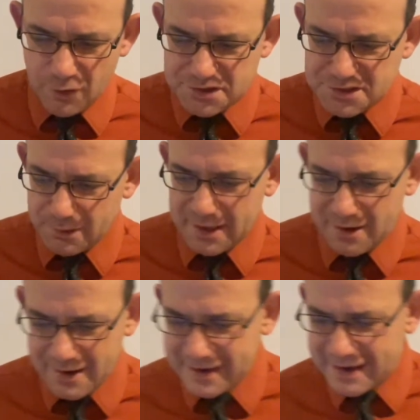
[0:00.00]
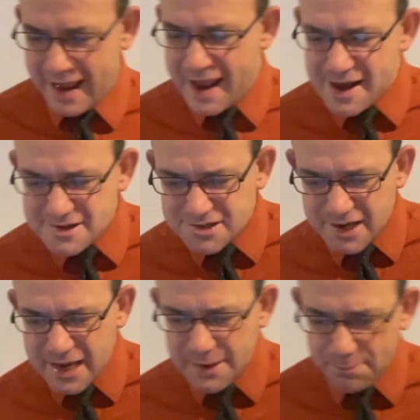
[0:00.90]
Verse 29, And as
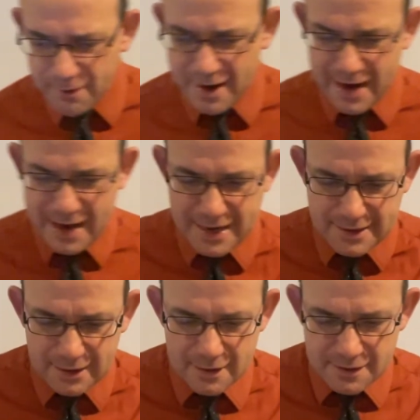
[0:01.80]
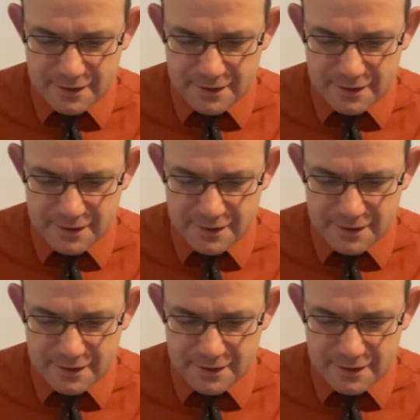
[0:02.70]
he prayed,